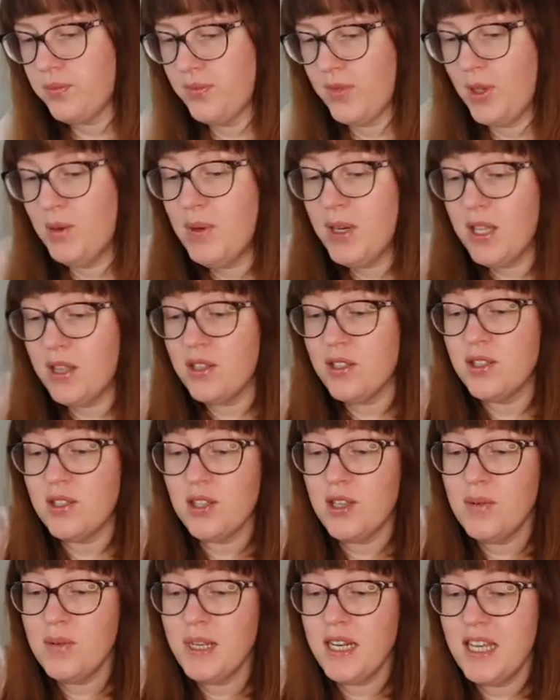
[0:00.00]
Oh my god, there's
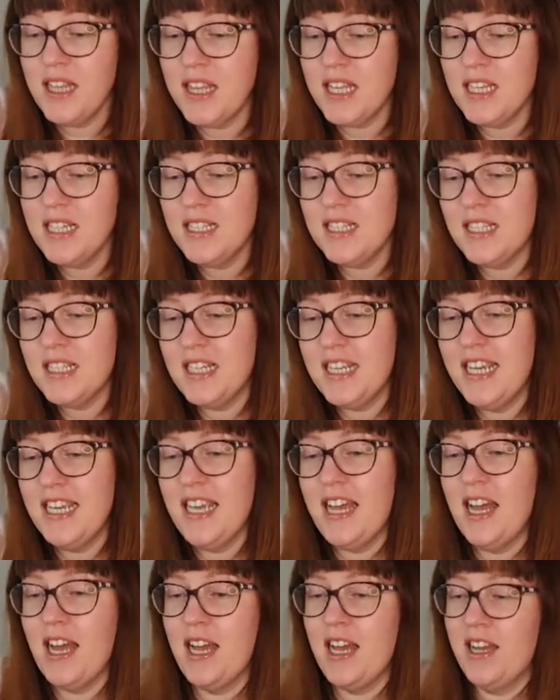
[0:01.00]
so many things in
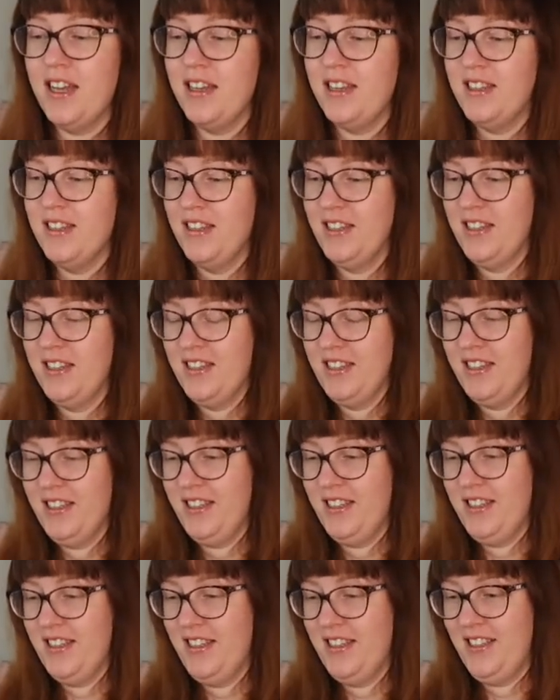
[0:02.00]
here.
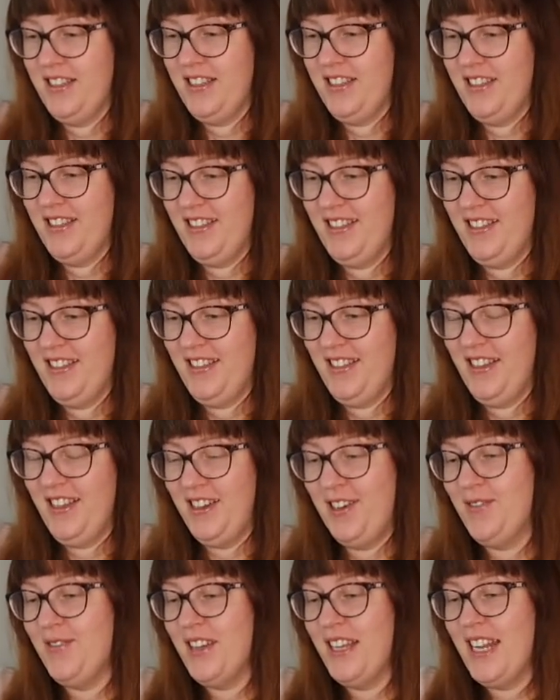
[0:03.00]
Oh,
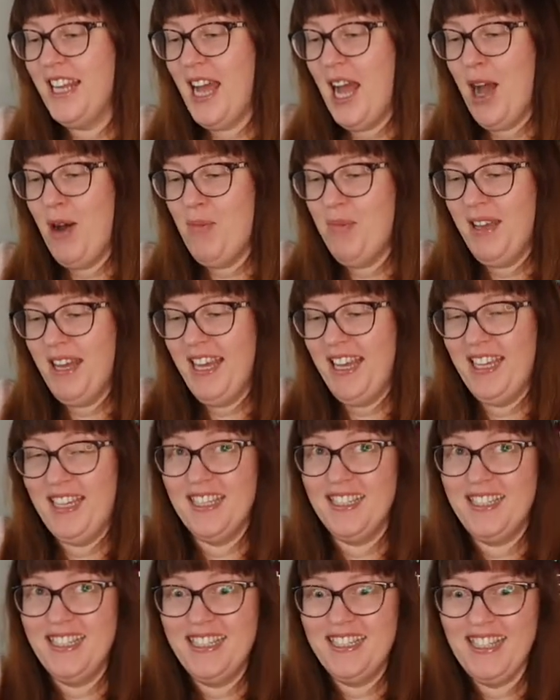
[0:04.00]
I'm really happy.
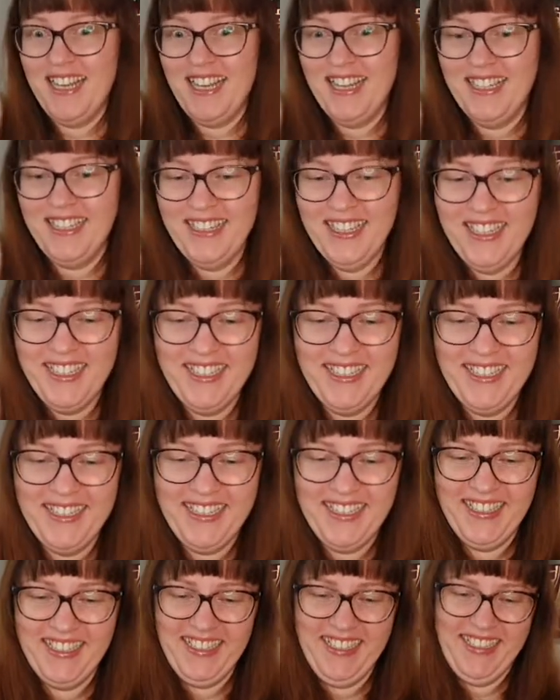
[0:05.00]
Can you tell?
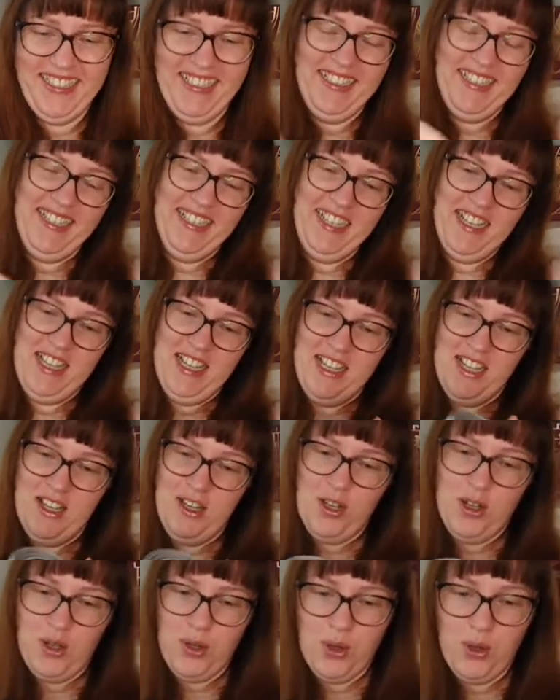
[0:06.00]

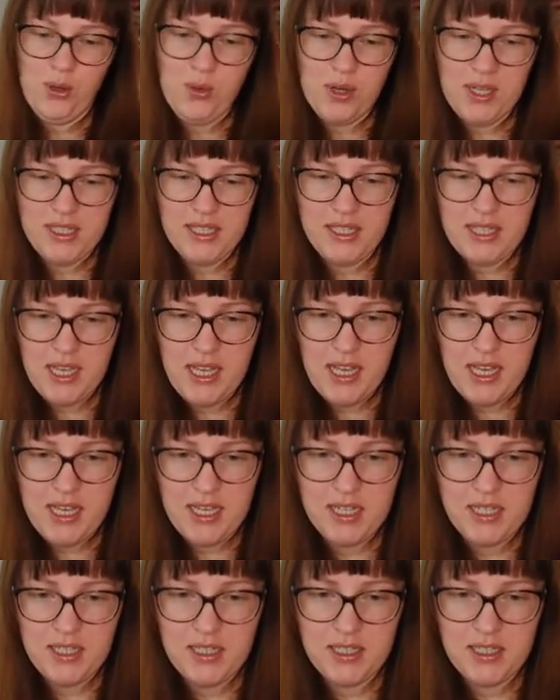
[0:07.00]
Oh, what's this?